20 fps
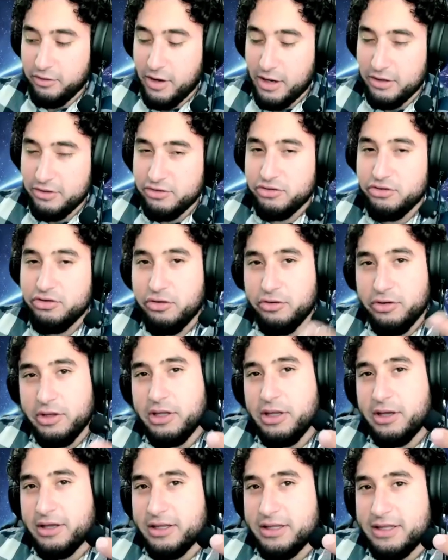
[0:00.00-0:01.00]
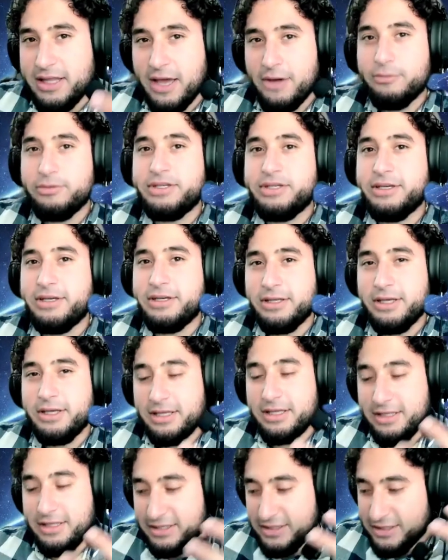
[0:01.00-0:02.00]
How did you know that like, that was it?
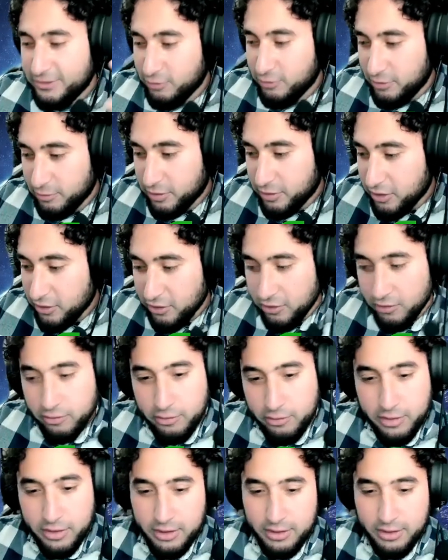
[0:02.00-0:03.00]
This is what I'm gonna do.